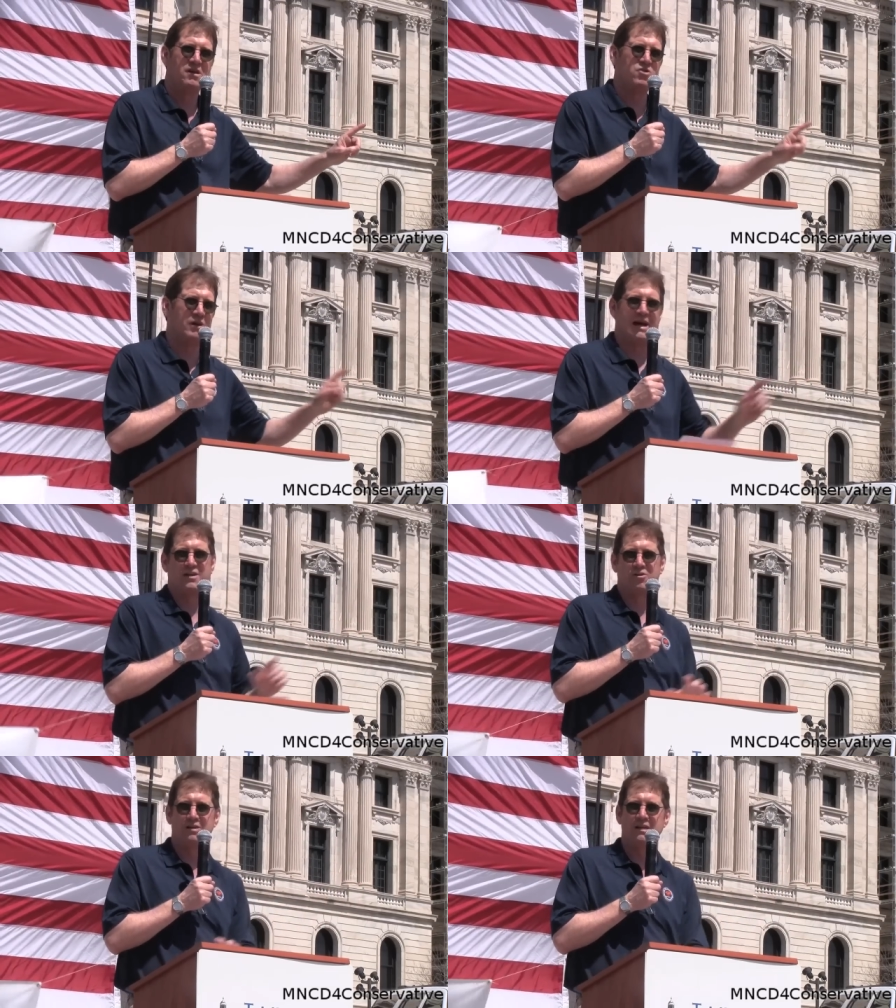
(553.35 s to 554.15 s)
You and I
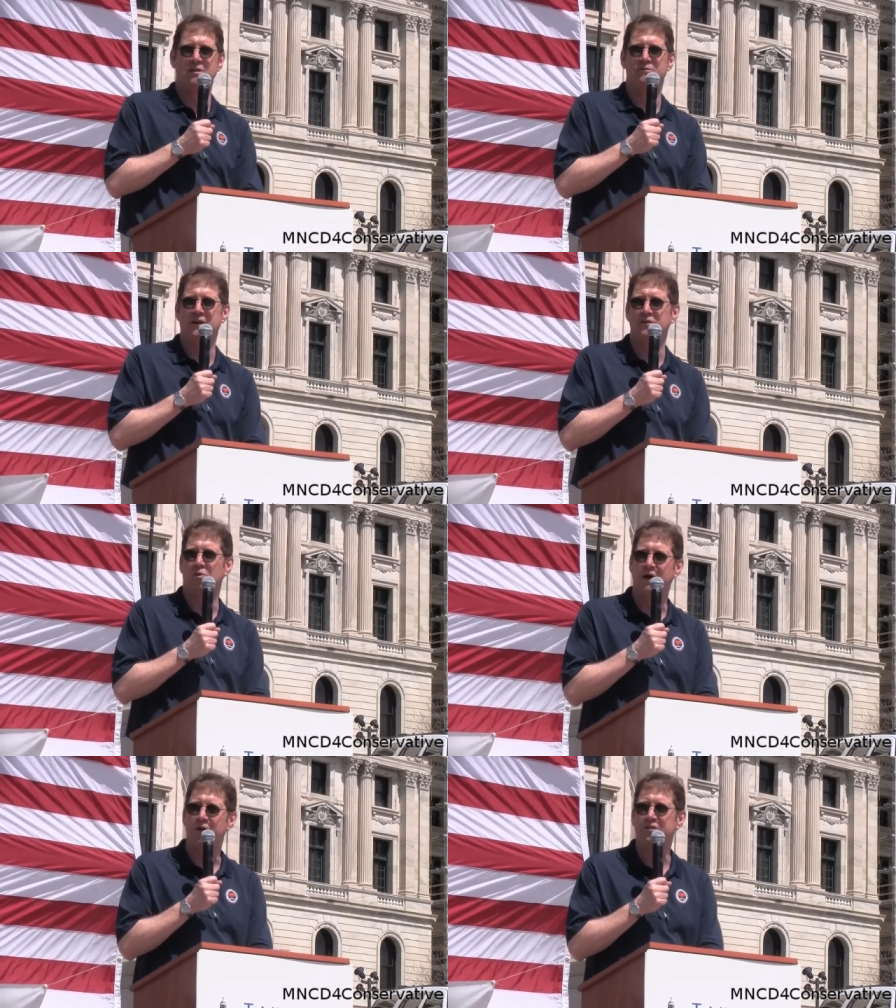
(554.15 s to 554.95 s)
don't need to defend the
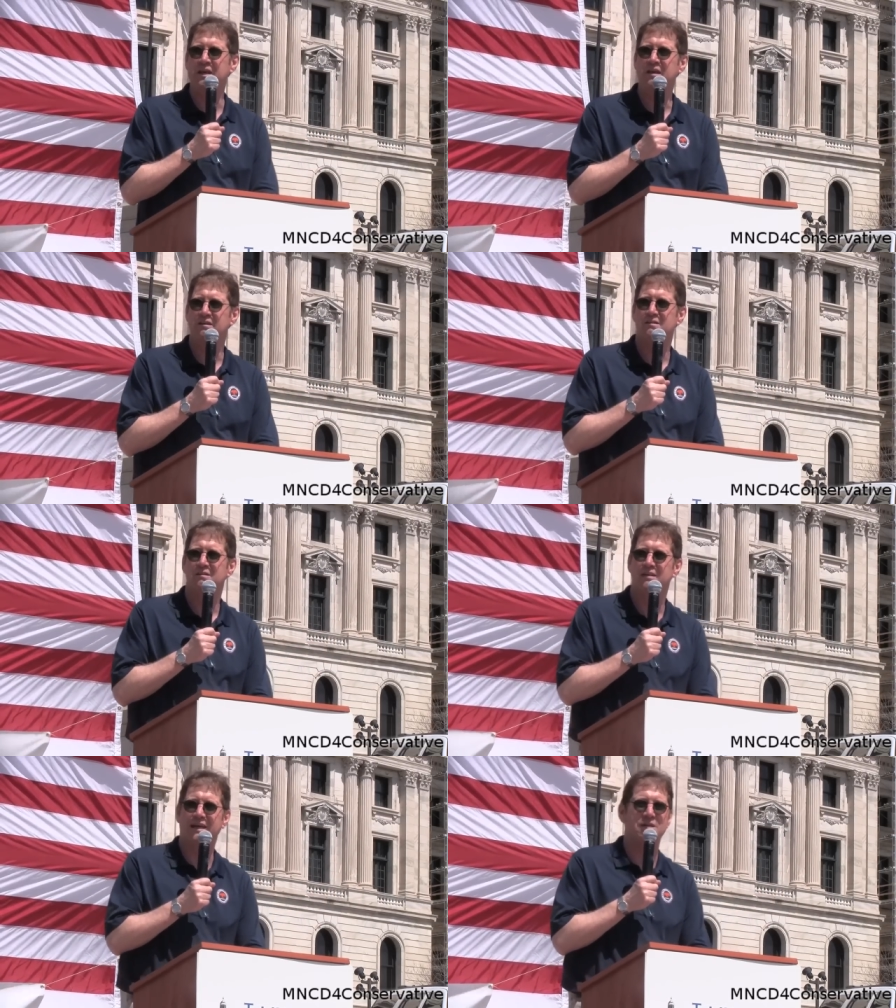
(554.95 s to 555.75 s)
wealthy.
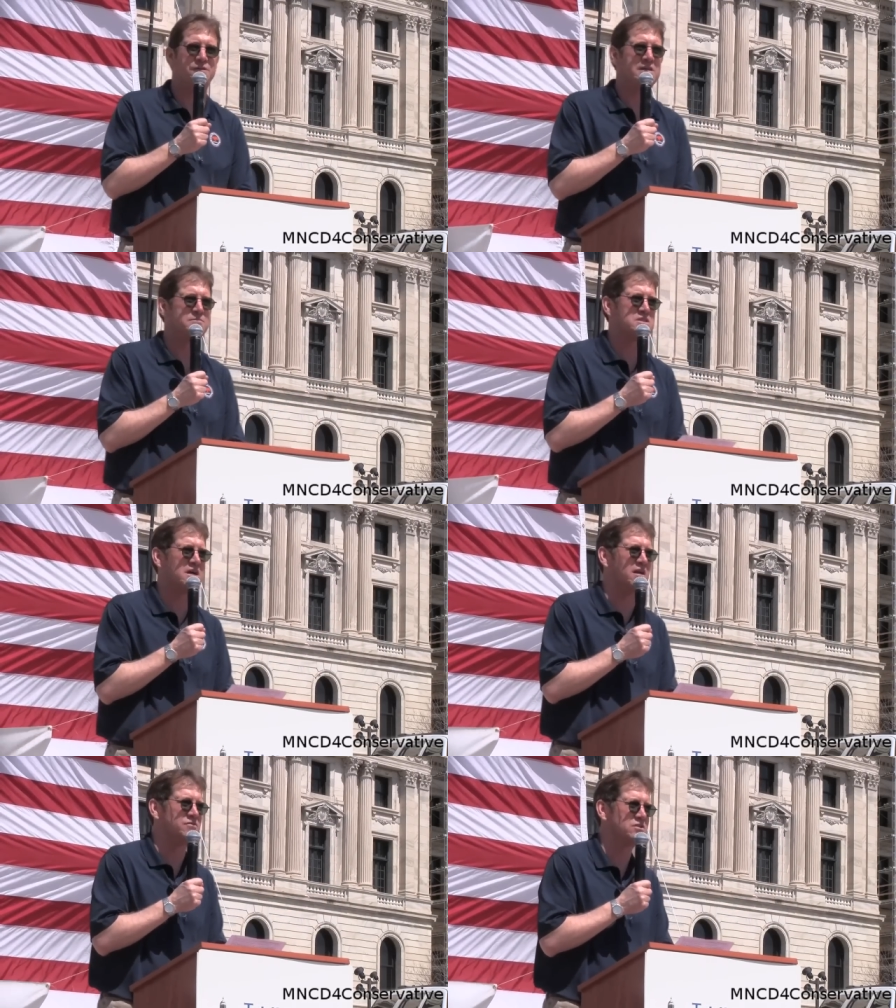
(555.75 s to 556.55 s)
They can defend
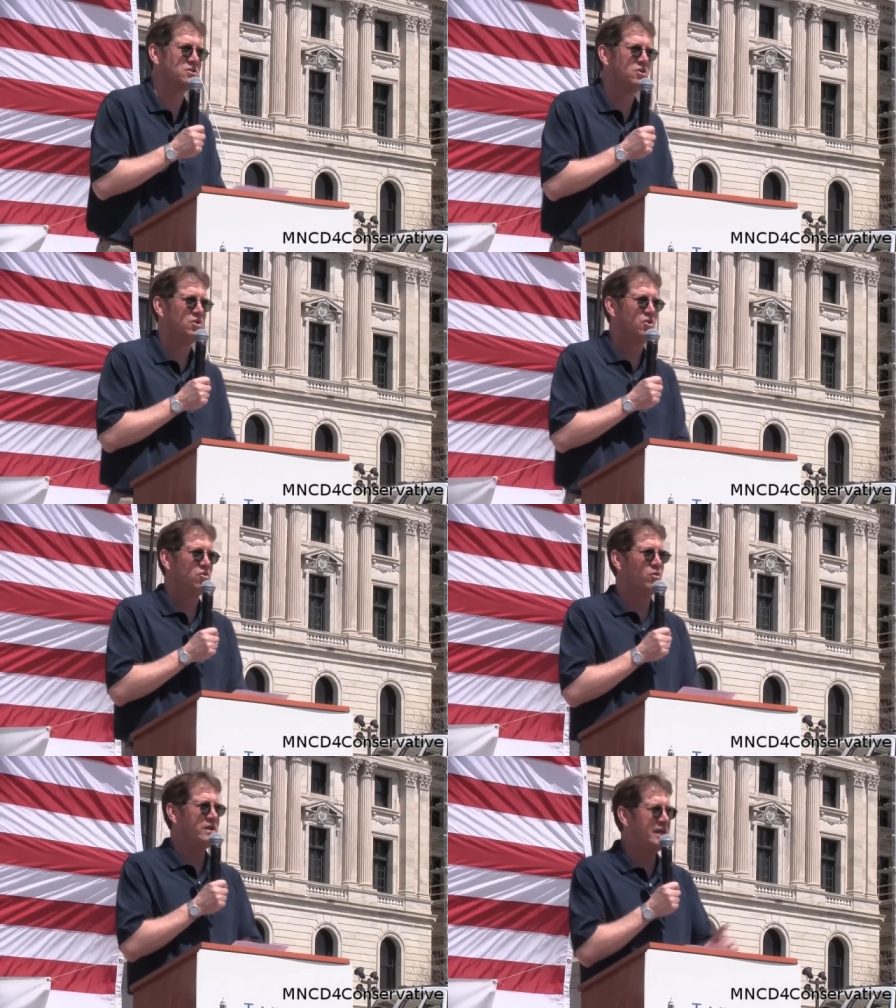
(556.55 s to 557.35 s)
themselves.
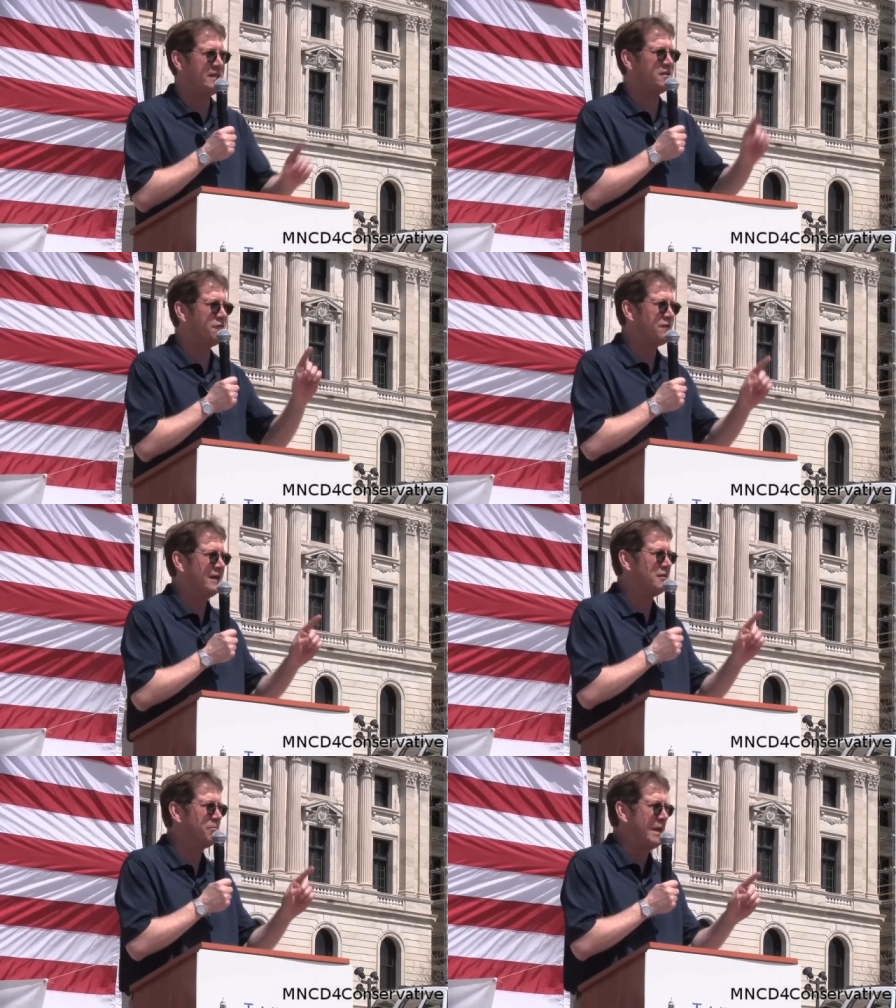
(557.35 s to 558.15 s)
We need to
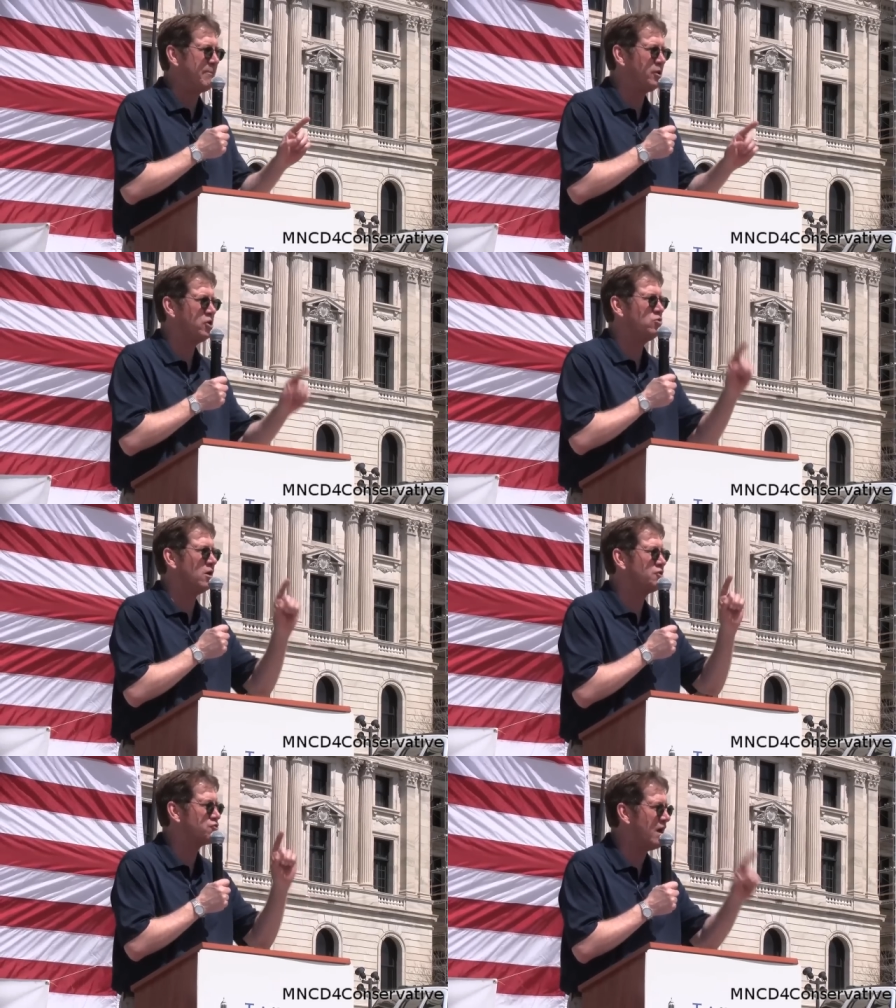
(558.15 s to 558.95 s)
defend the people who
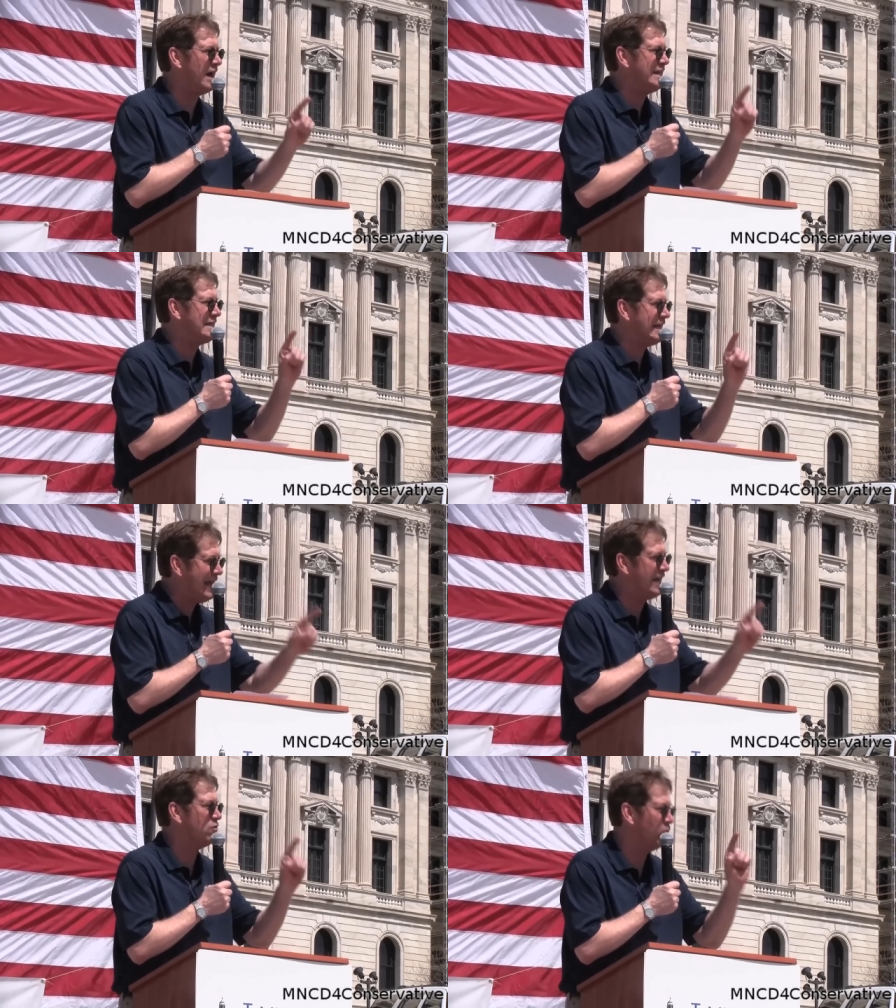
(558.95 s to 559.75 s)
are trying to
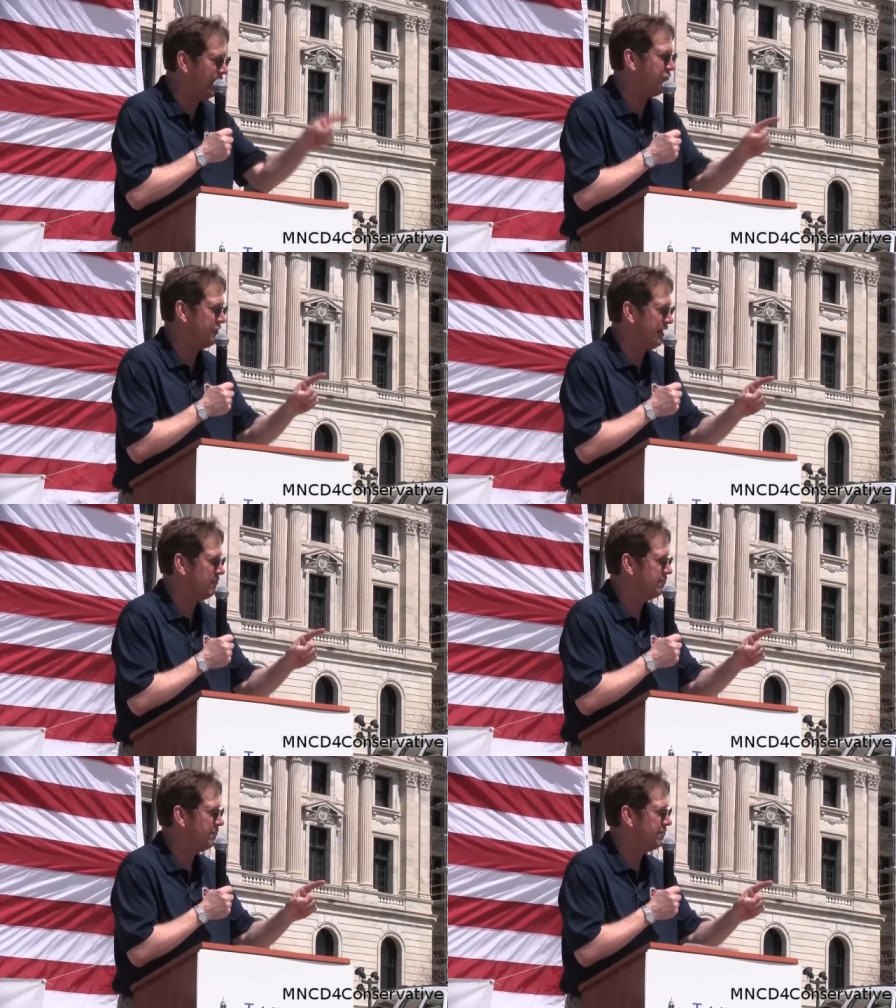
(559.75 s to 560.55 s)
get wealthy.
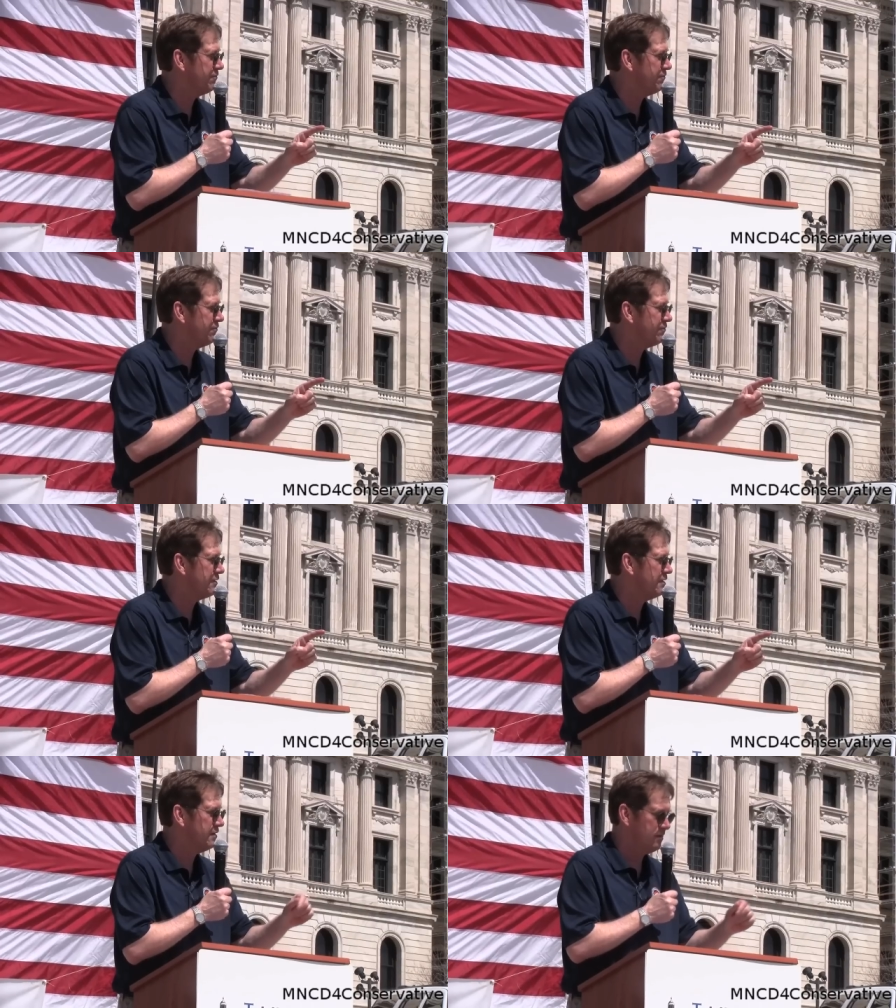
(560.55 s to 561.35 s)
Right.